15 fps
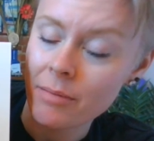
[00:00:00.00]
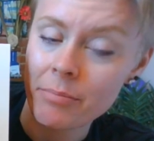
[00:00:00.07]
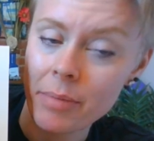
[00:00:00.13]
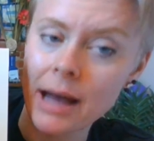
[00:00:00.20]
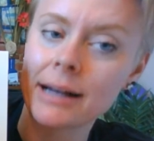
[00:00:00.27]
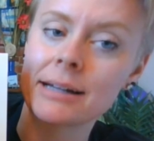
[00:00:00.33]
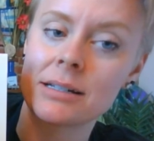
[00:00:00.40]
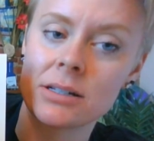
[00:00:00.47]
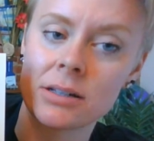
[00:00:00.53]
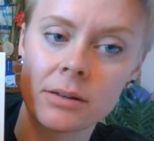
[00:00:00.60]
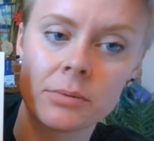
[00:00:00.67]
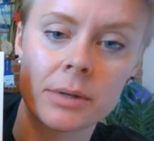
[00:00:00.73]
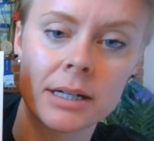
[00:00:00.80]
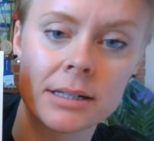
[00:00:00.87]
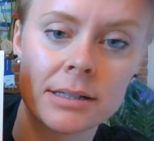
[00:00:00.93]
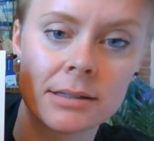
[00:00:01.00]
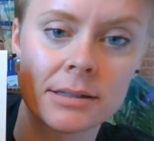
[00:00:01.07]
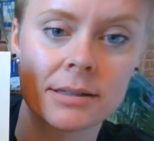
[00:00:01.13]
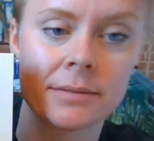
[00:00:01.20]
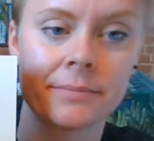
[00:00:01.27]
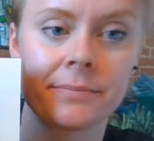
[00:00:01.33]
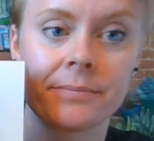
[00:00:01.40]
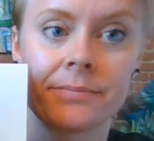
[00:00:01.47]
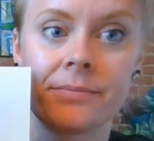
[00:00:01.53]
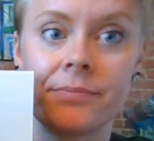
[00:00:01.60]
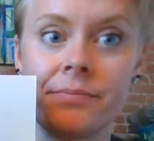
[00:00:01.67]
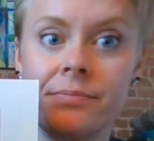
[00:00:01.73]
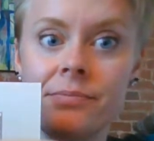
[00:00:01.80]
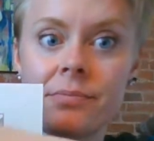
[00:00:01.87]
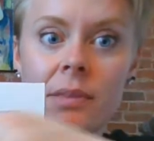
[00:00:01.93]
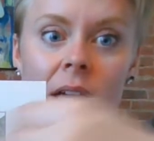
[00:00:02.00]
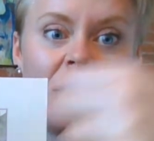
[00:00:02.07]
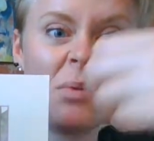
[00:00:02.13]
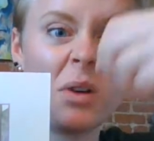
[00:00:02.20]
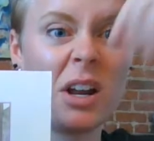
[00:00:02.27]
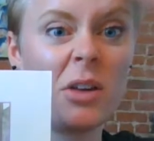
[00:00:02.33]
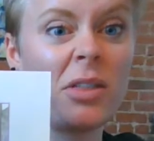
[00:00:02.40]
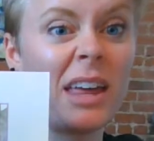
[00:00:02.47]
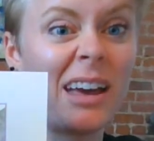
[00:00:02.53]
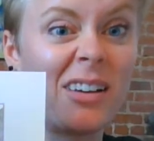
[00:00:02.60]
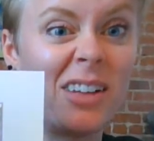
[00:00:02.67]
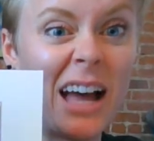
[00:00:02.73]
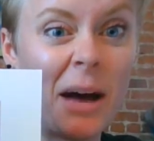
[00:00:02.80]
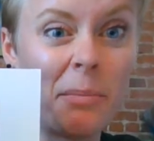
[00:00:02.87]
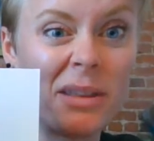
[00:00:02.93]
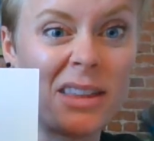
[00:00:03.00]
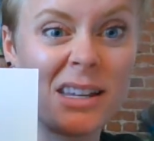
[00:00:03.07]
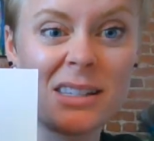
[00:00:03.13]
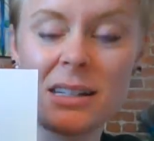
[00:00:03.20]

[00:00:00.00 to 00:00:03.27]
back into the woods. What do you think will happen this